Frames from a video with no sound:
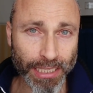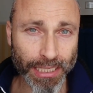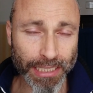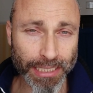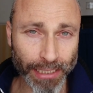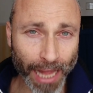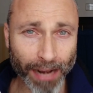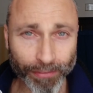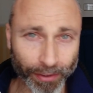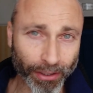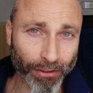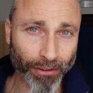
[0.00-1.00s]
is an
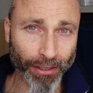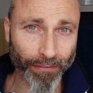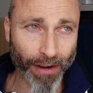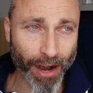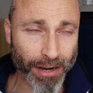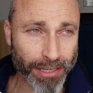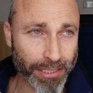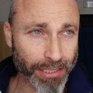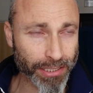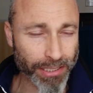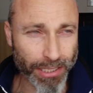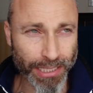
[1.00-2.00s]
alpha
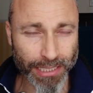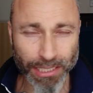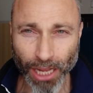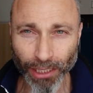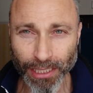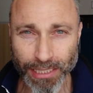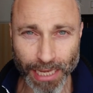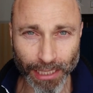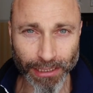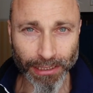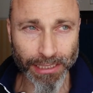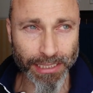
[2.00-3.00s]
coronavirus, and it's not
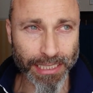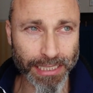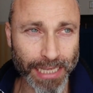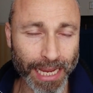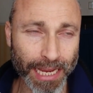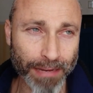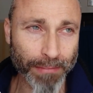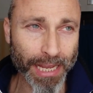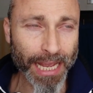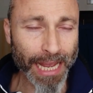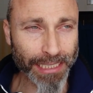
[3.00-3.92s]
exactly the same,